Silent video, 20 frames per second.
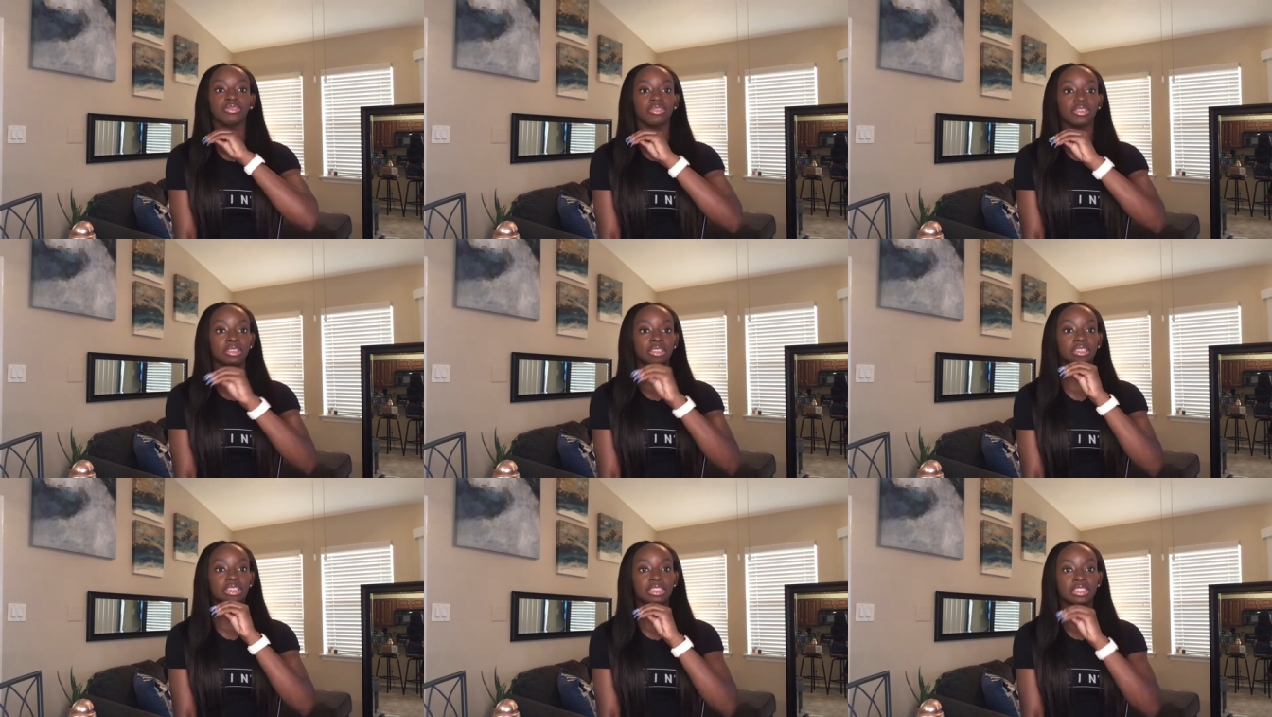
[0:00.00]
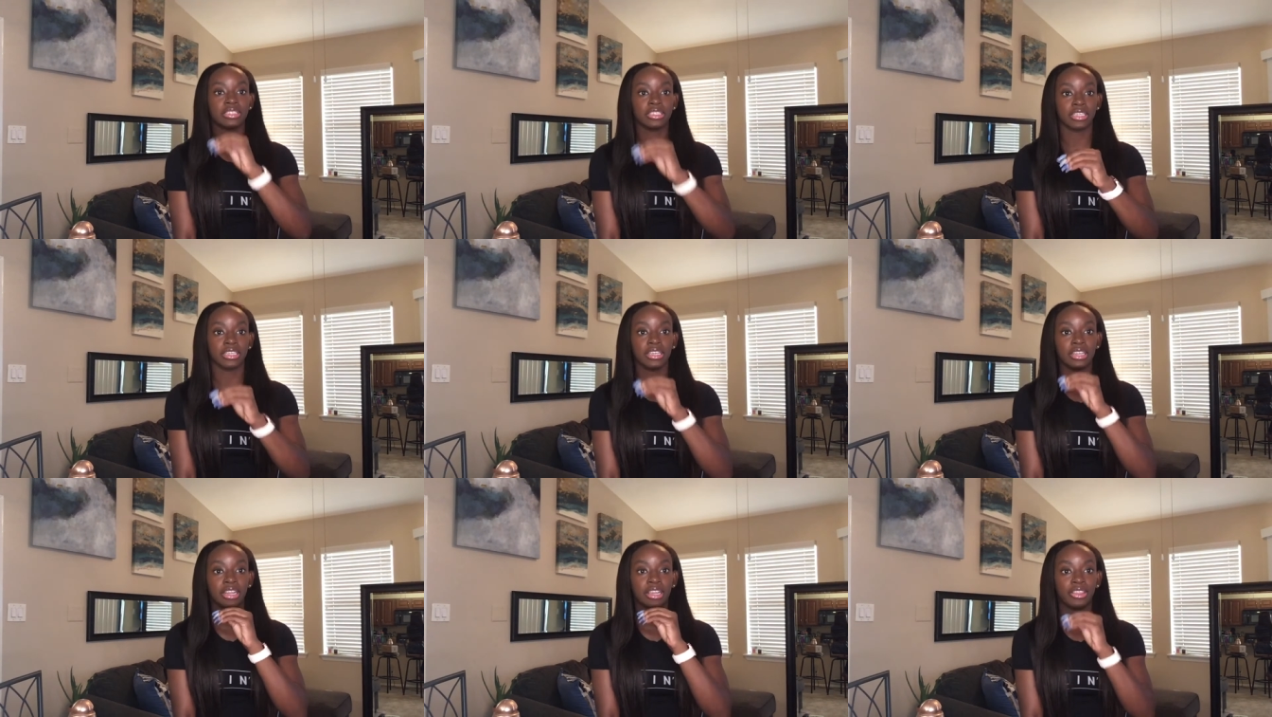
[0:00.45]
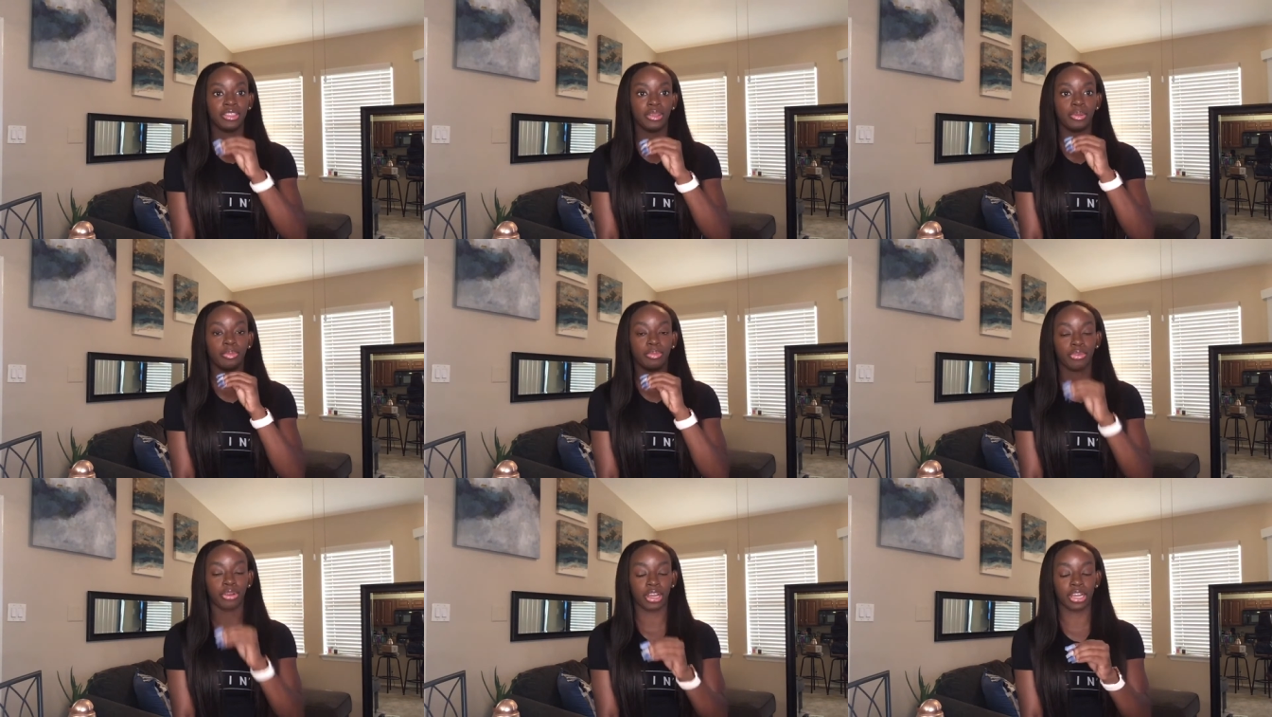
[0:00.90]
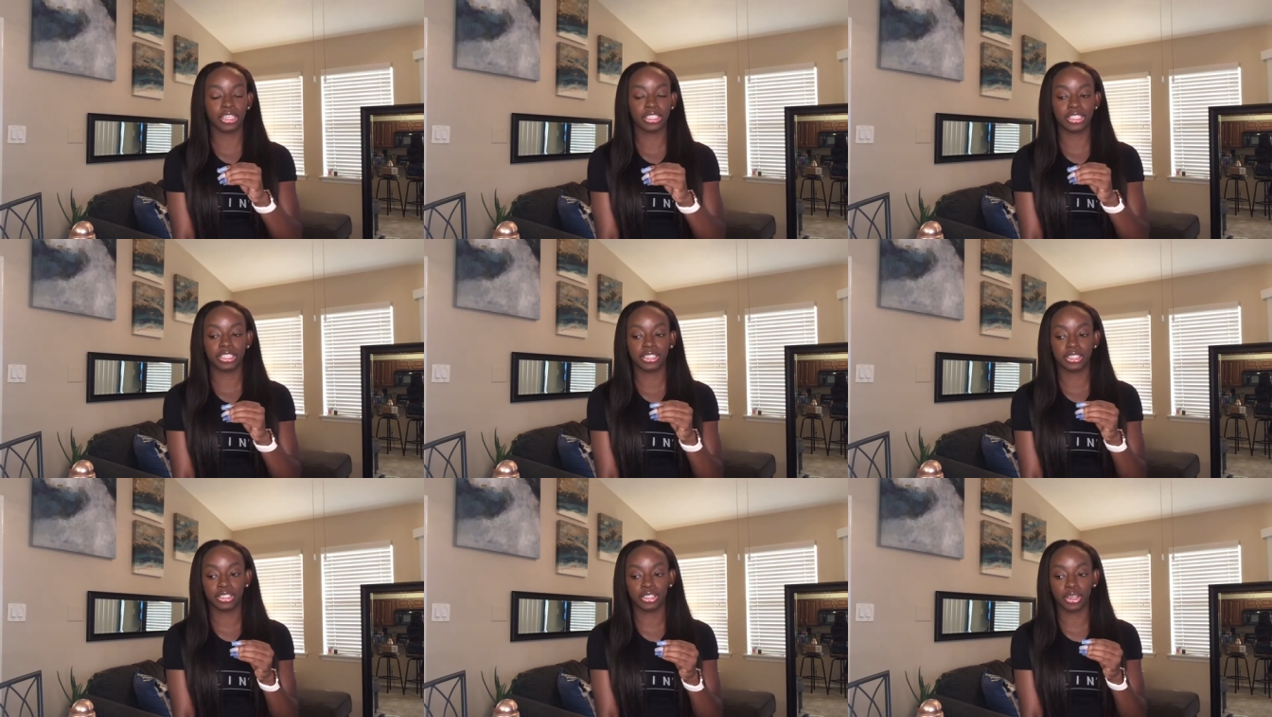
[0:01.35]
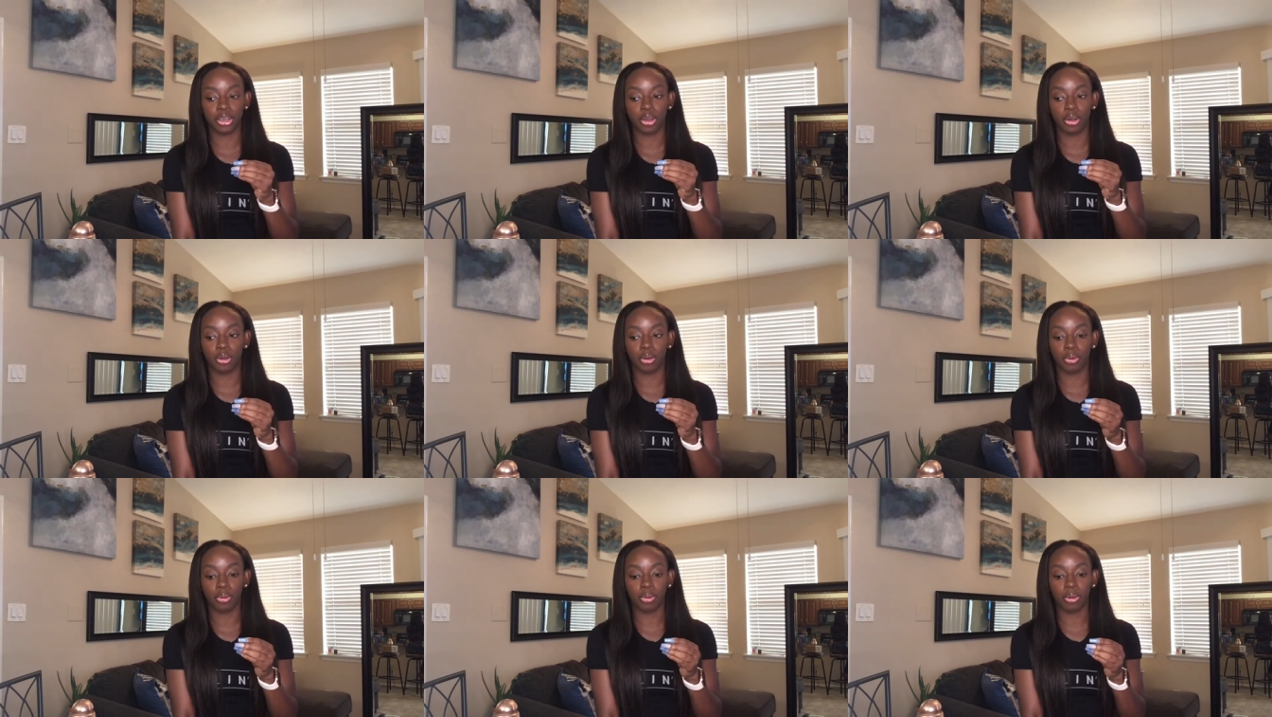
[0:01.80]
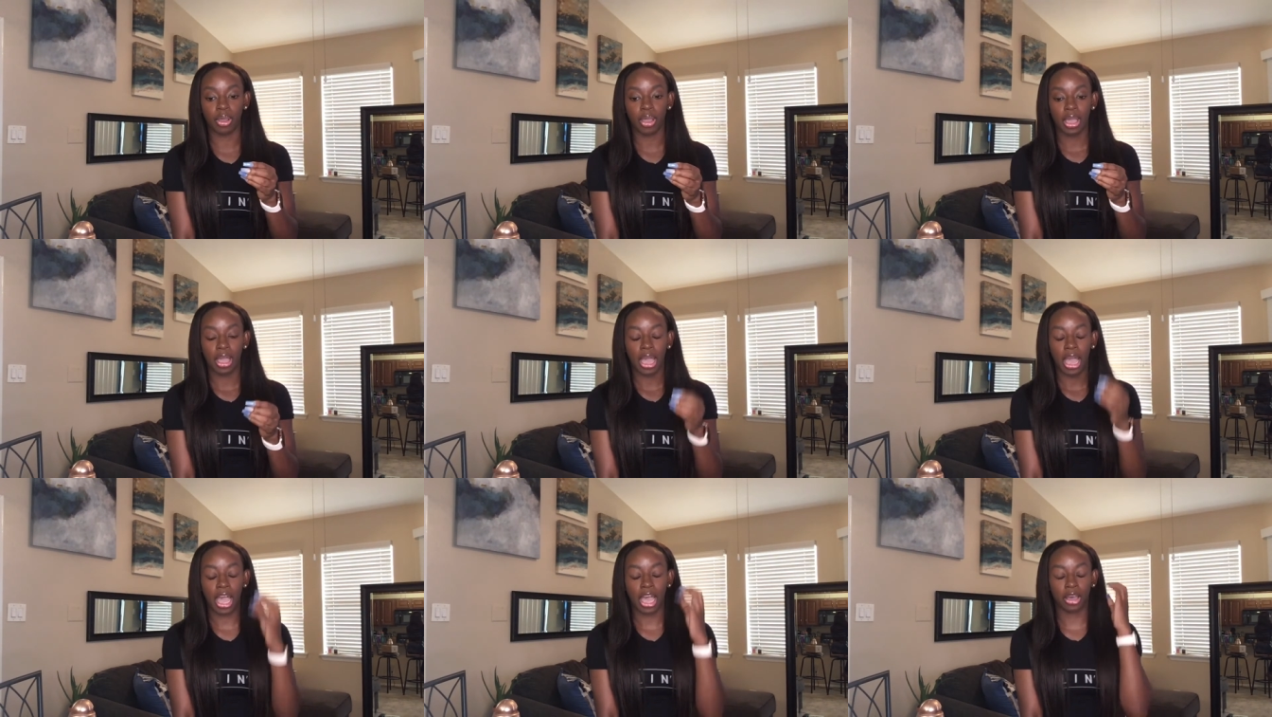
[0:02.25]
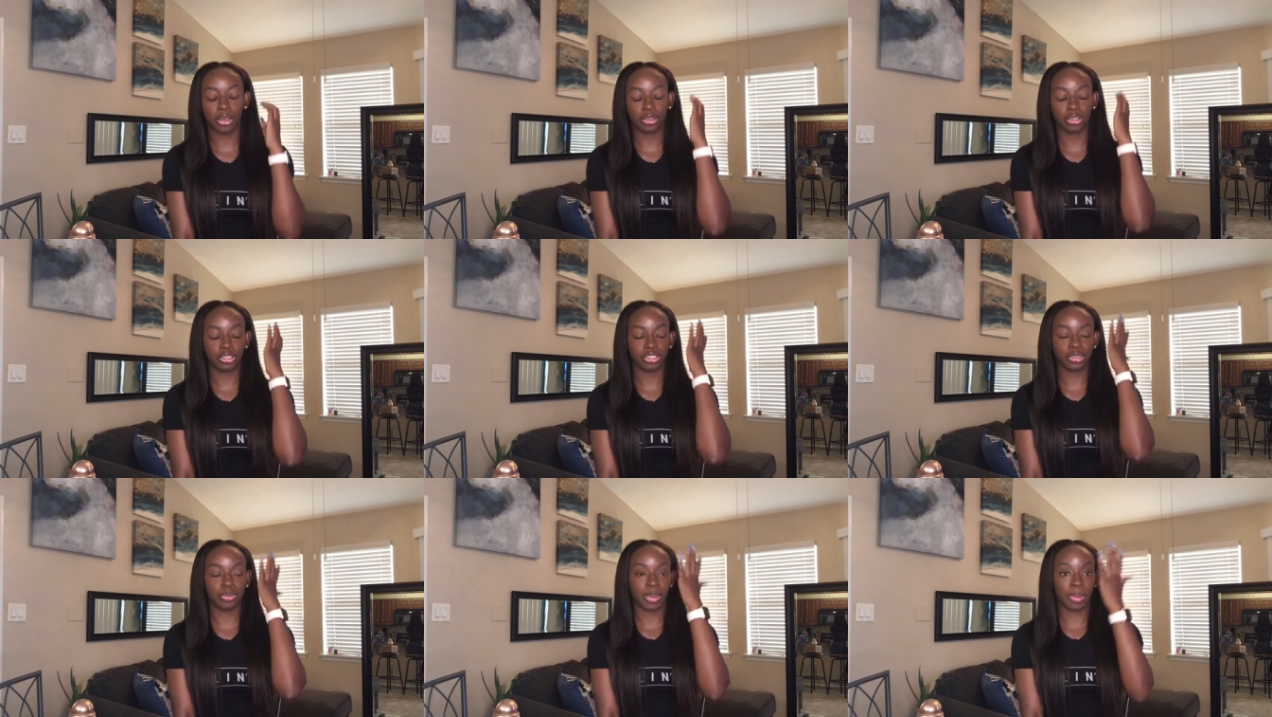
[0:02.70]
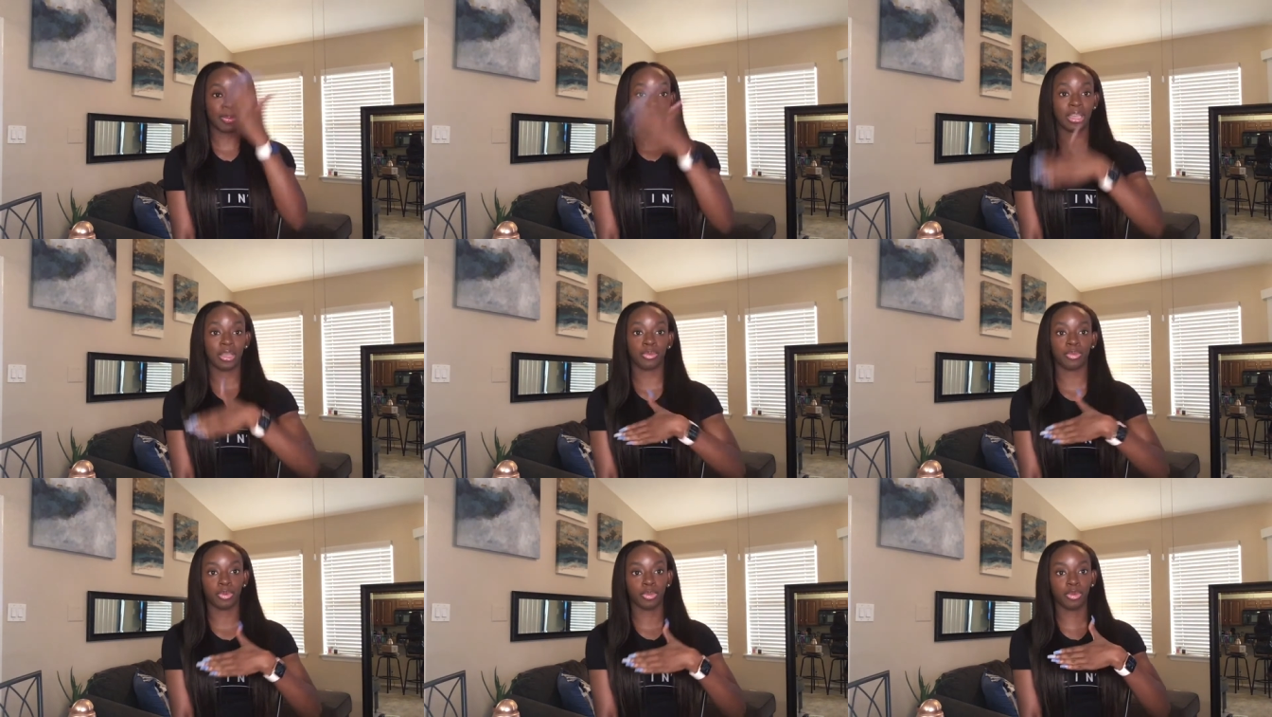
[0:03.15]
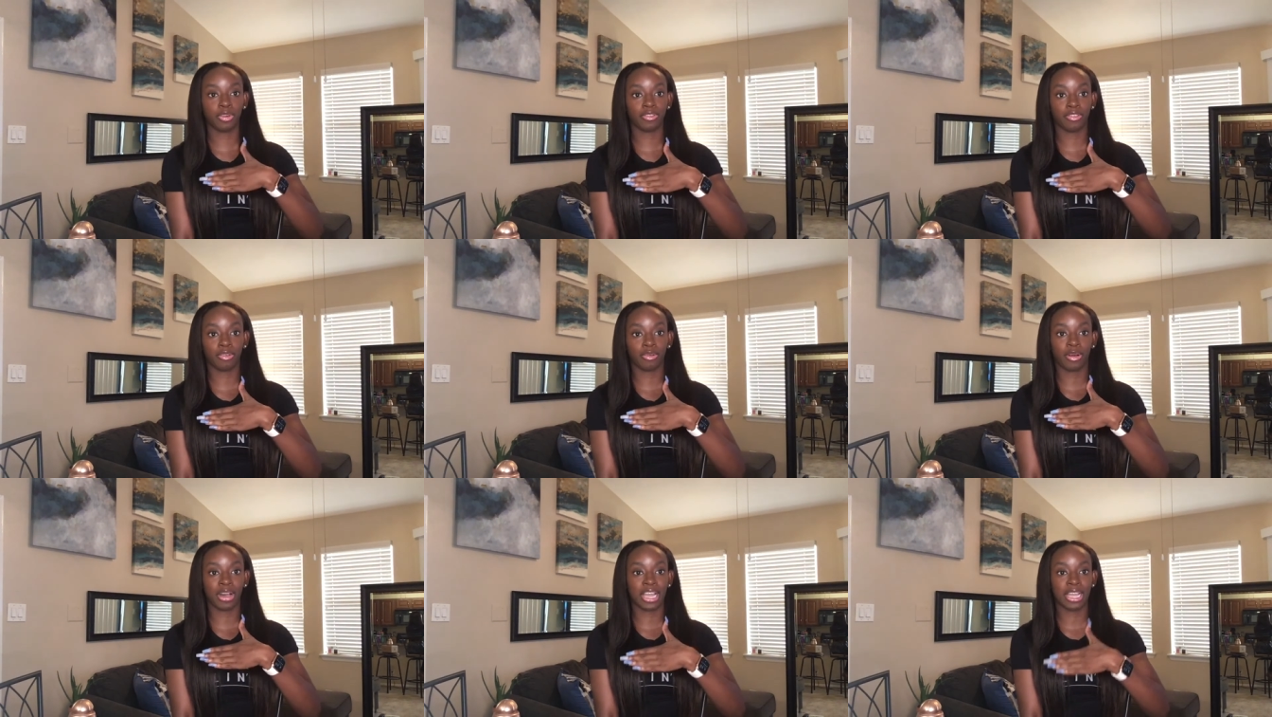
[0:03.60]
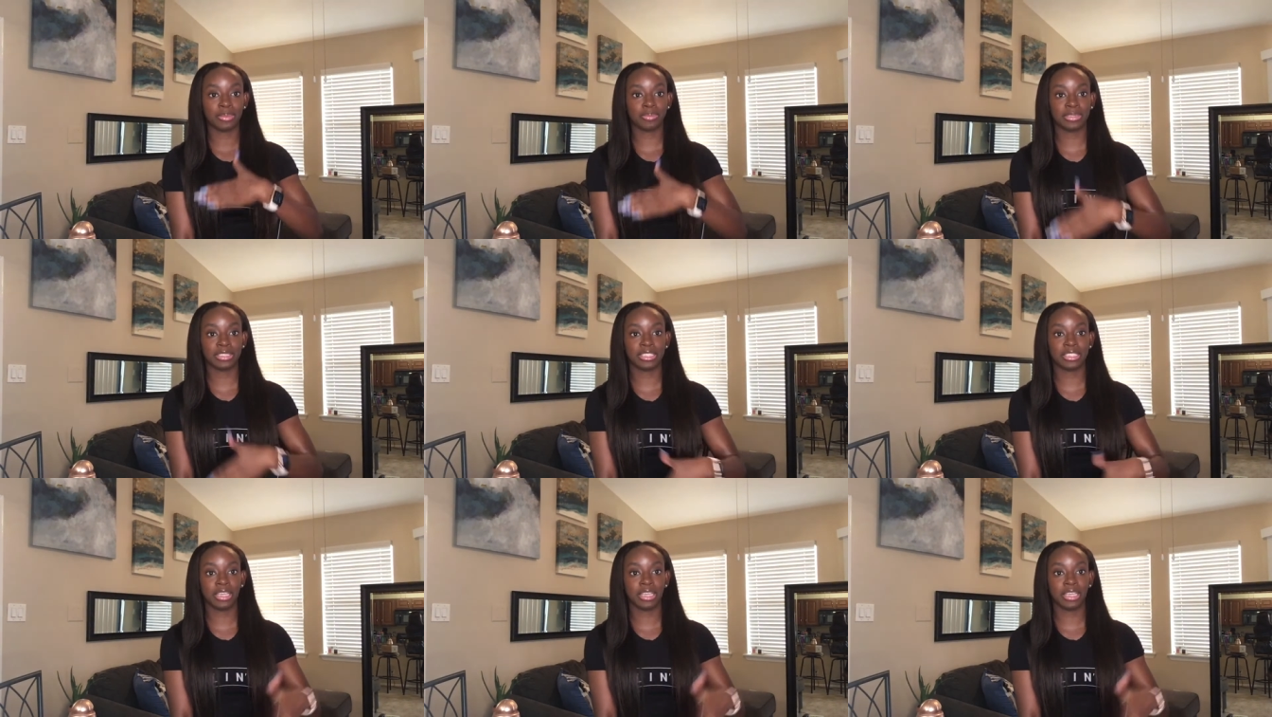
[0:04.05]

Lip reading: really see it in the brush. So I'll use my makeup remover wipes,